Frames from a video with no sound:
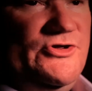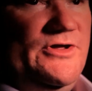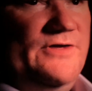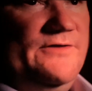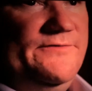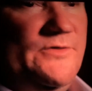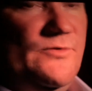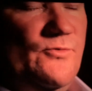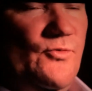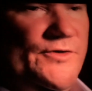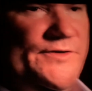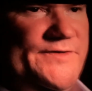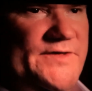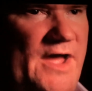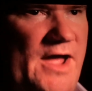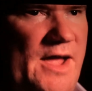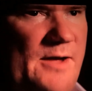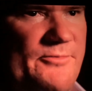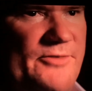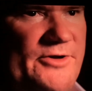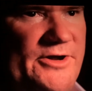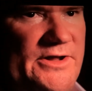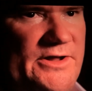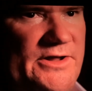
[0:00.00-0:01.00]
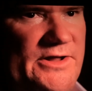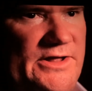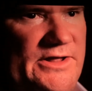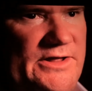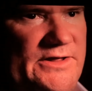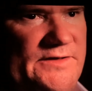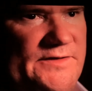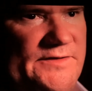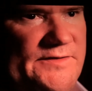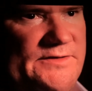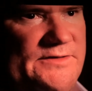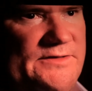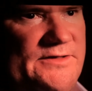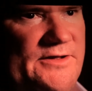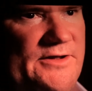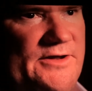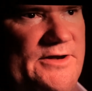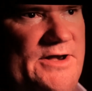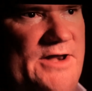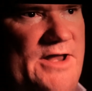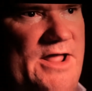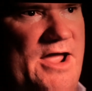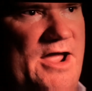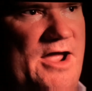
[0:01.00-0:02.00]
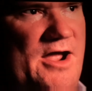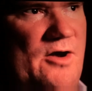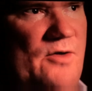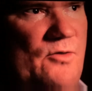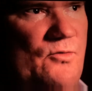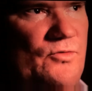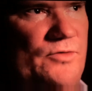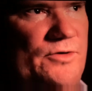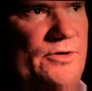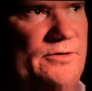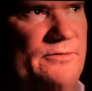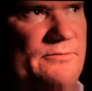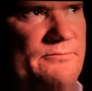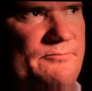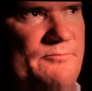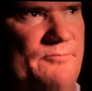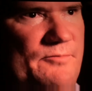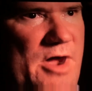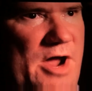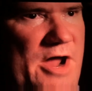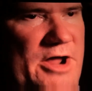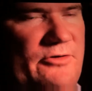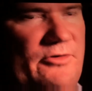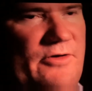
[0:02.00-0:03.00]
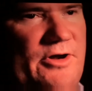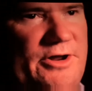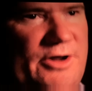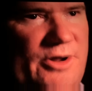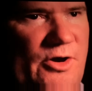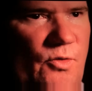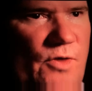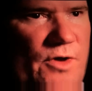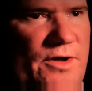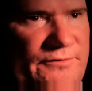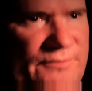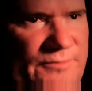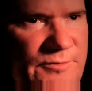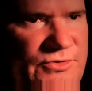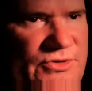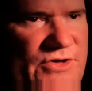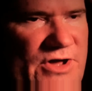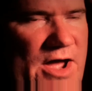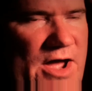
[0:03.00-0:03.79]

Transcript: shift in what's happening is that now we're migrating away from